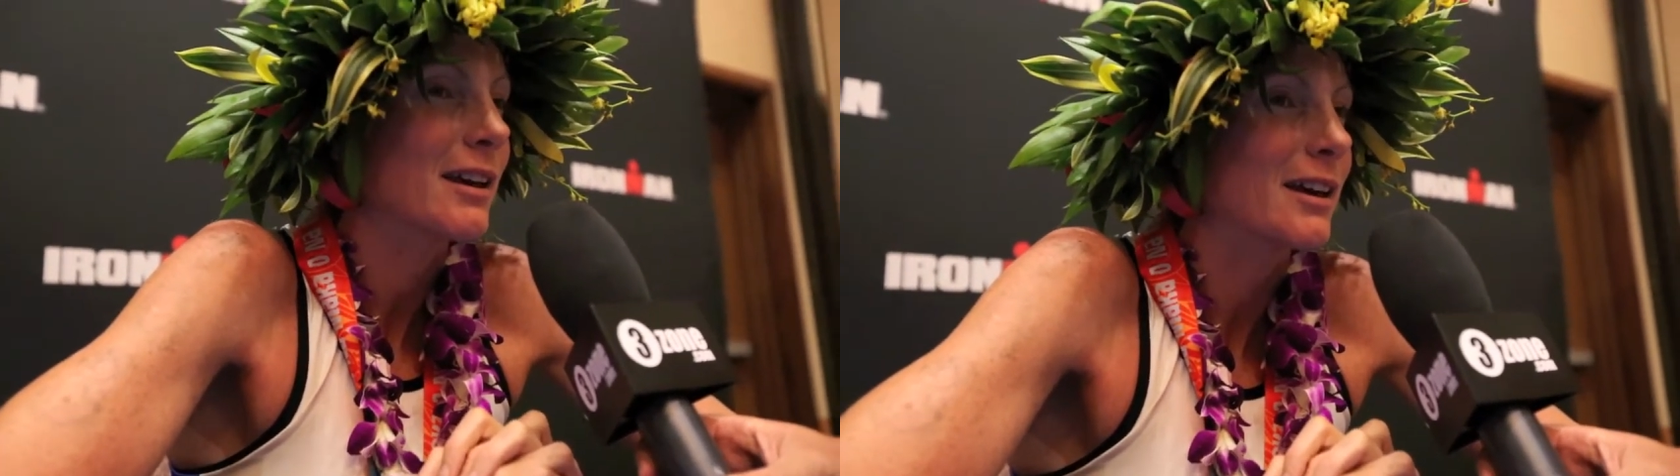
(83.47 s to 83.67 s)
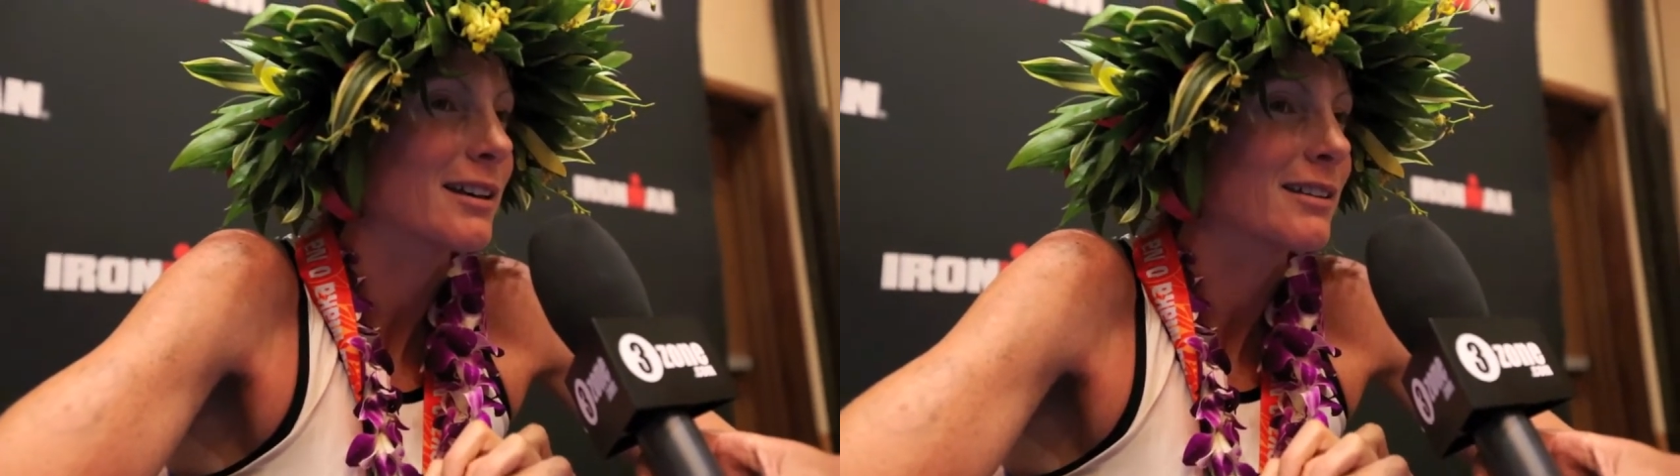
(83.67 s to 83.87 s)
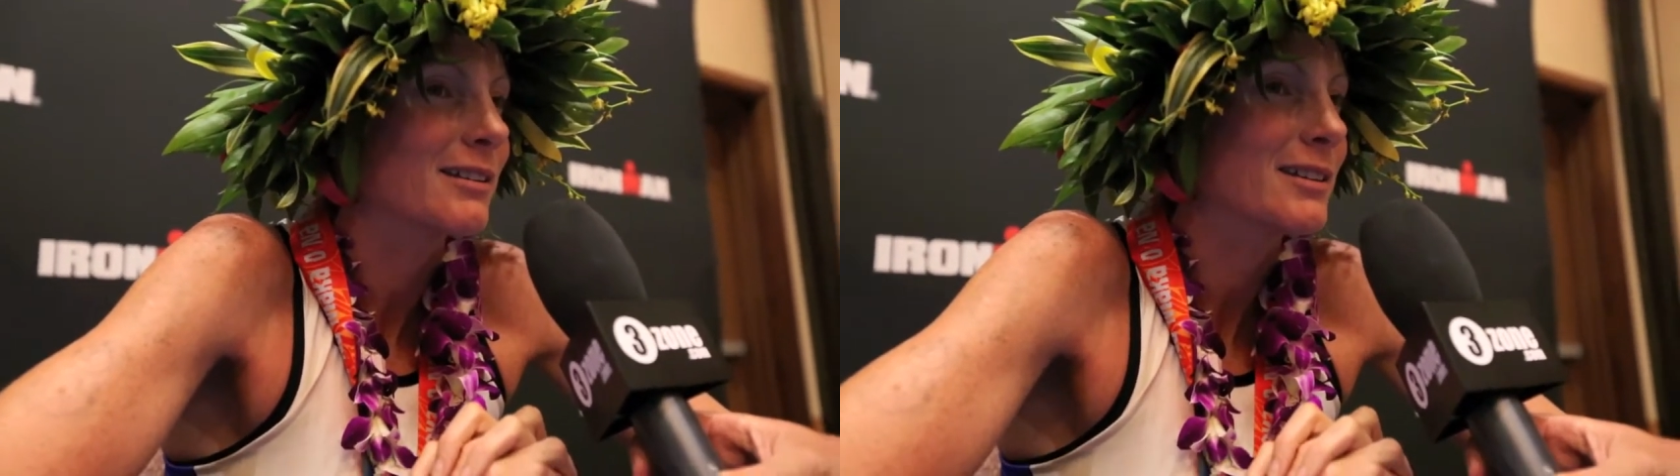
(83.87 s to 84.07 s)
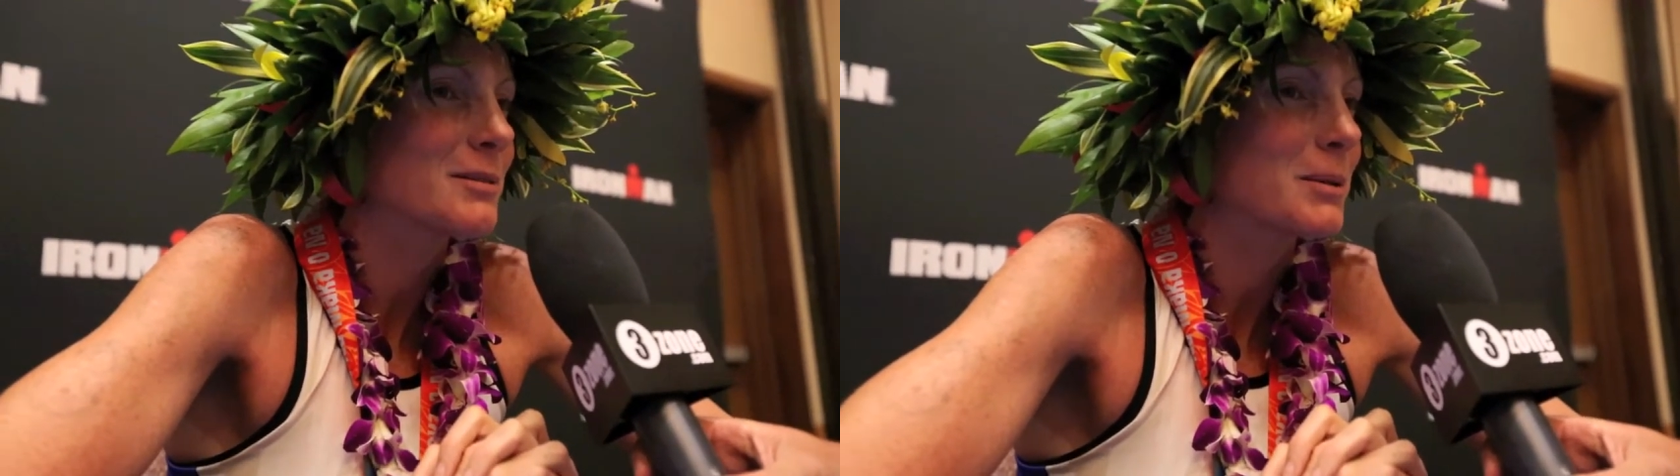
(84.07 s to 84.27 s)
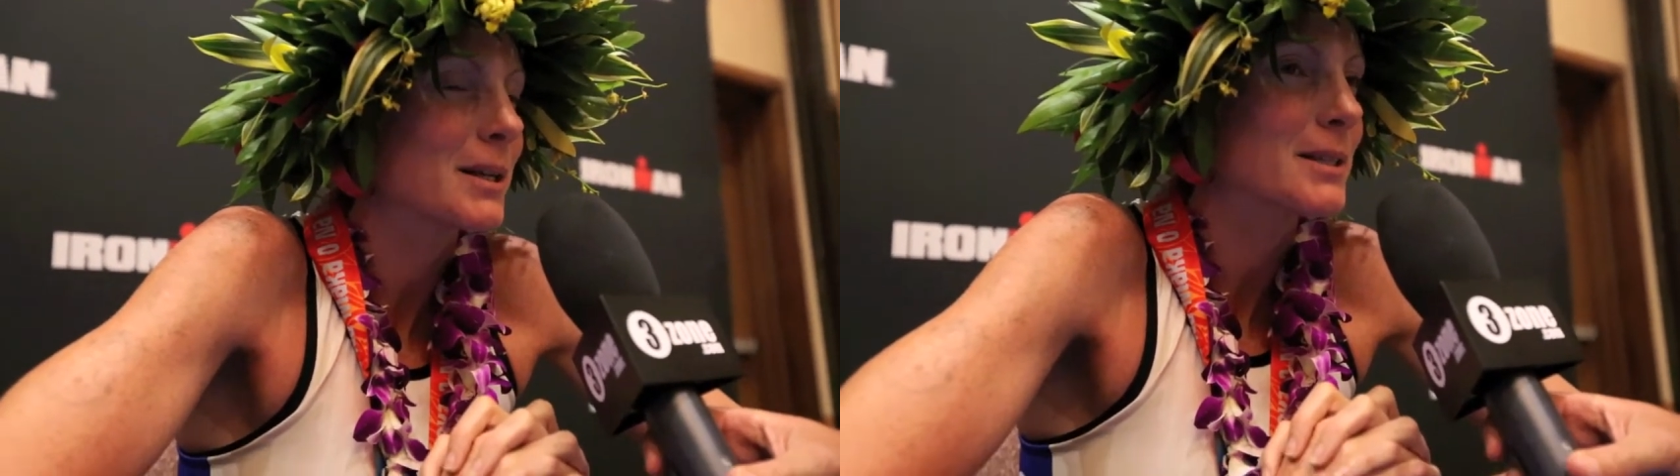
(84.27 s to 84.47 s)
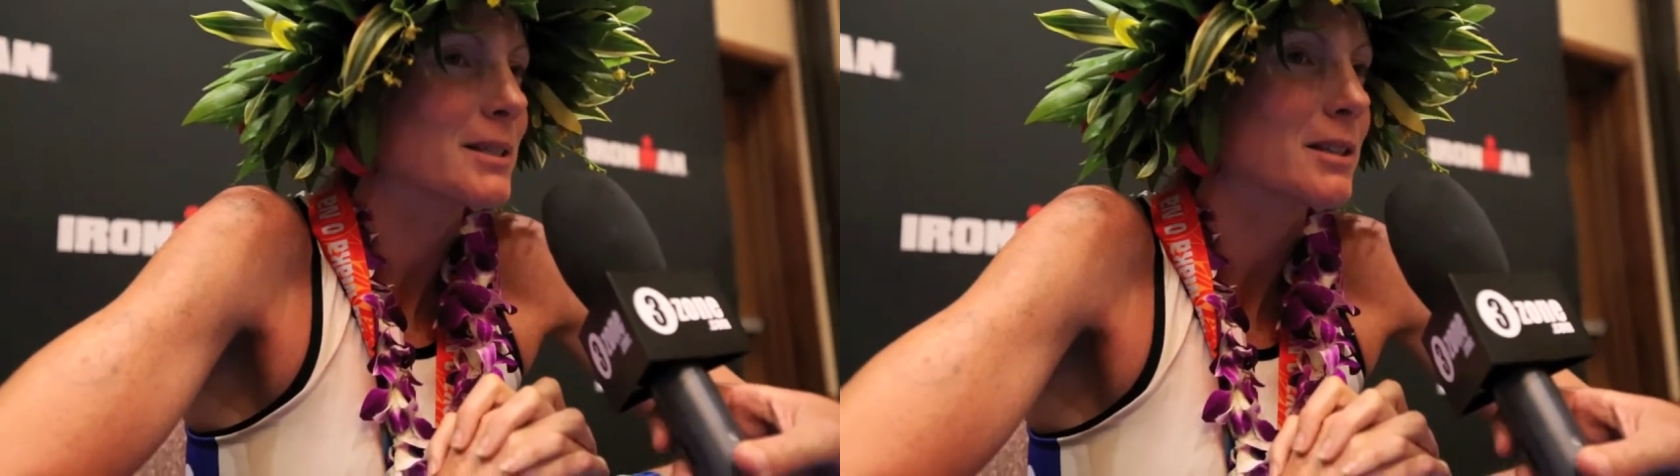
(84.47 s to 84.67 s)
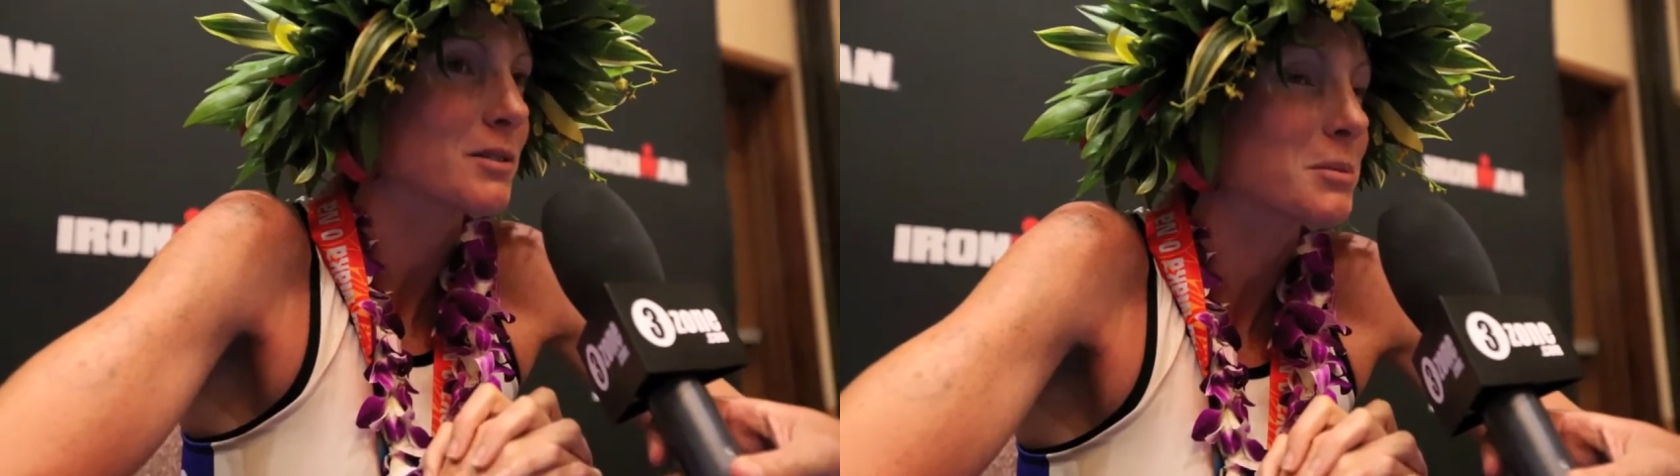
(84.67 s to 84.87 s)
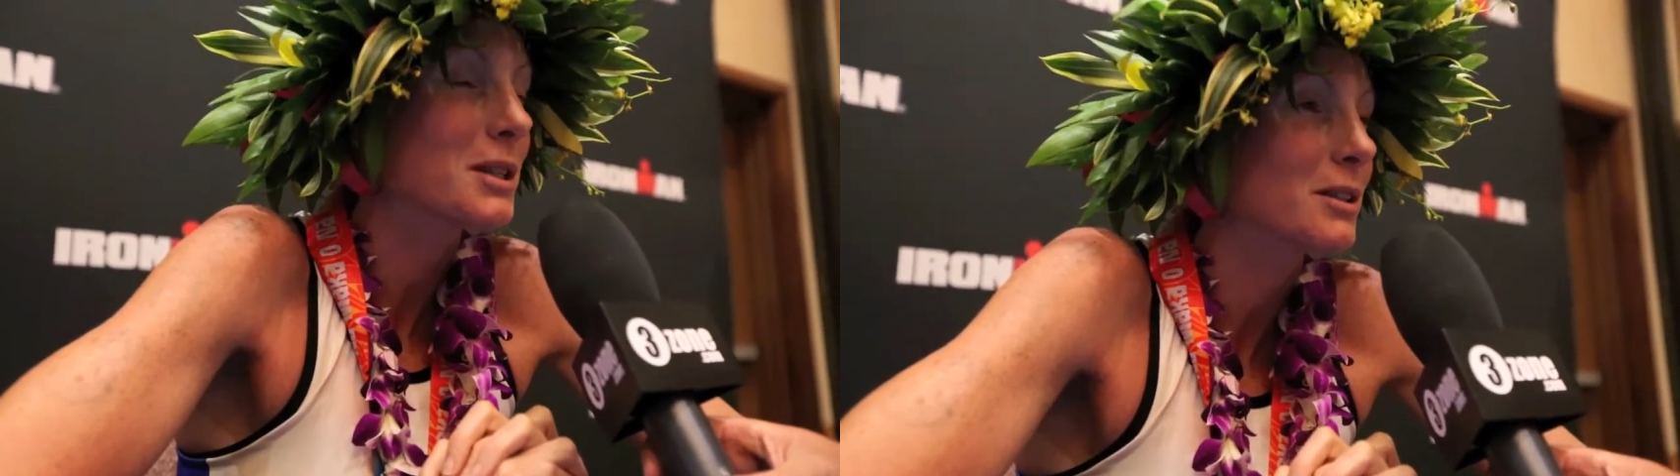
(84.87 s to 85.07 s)
And this place
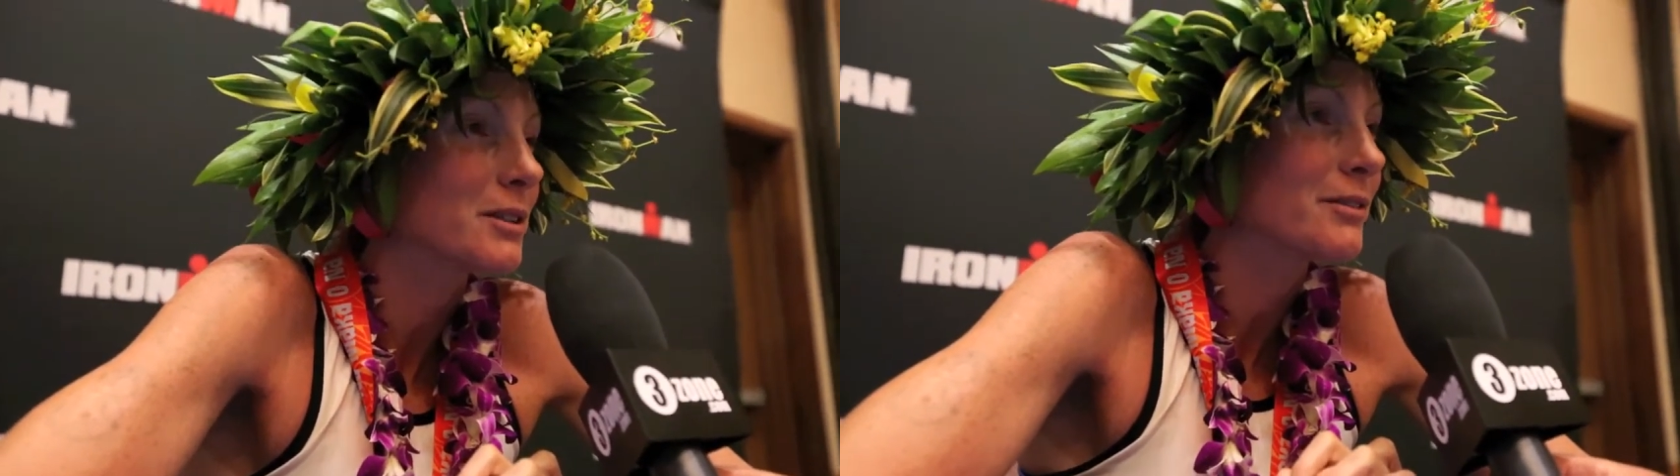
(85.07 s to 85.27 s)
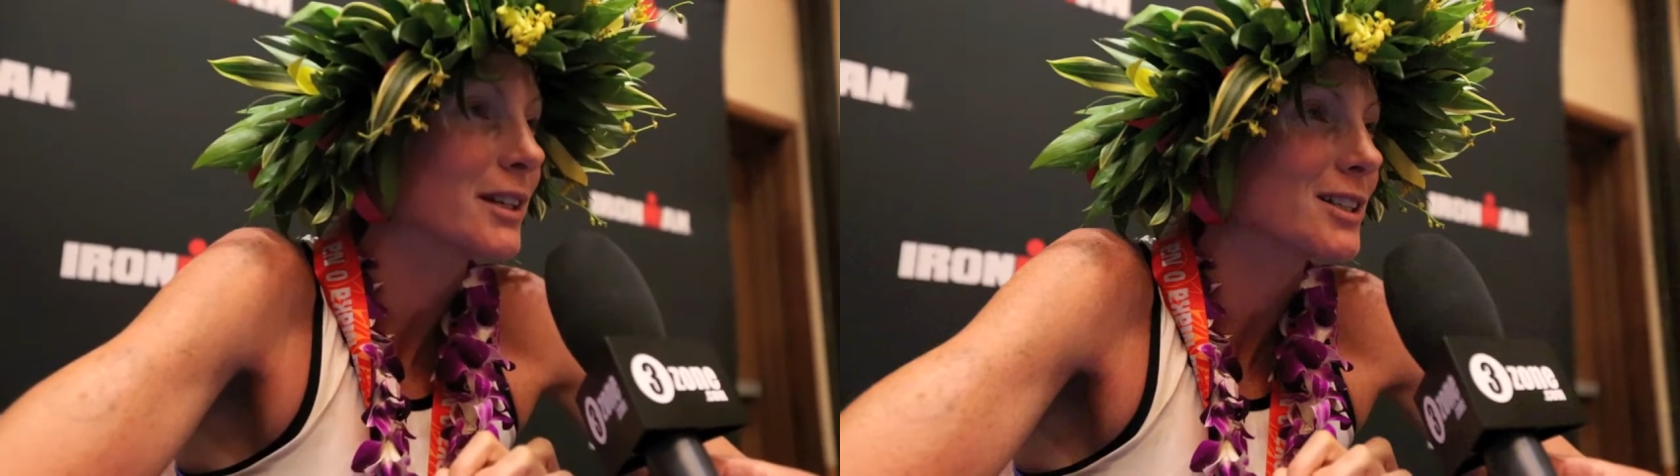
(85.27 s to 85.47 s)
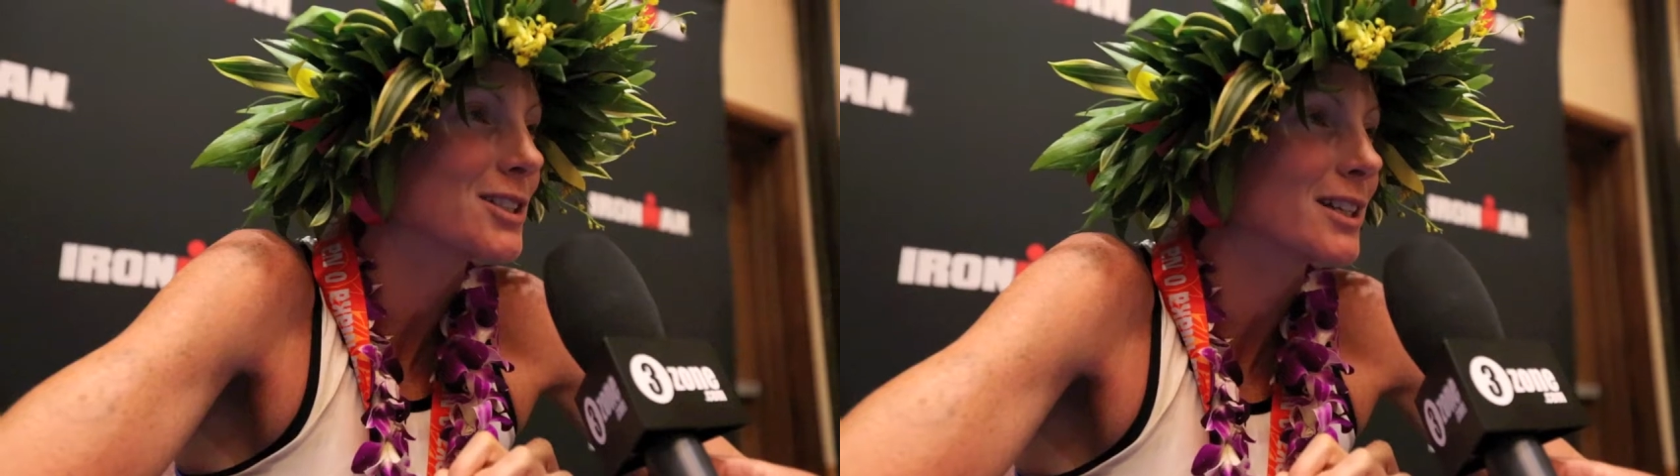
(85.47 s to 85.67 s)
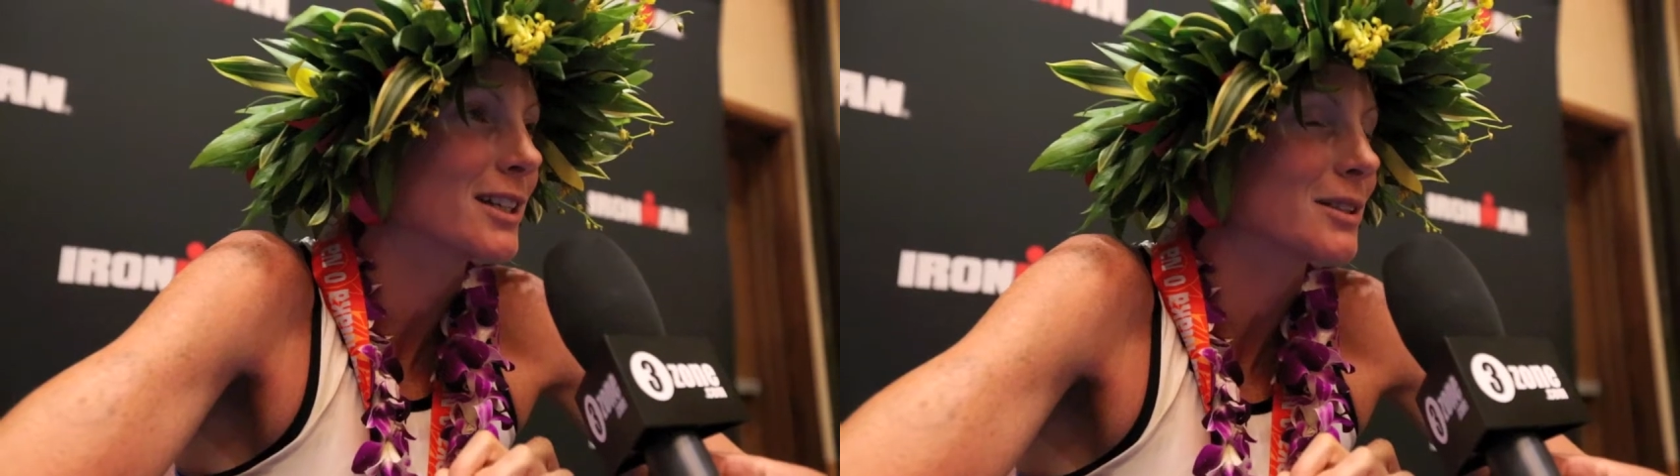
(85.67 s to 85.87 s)
gives me a lot of energy.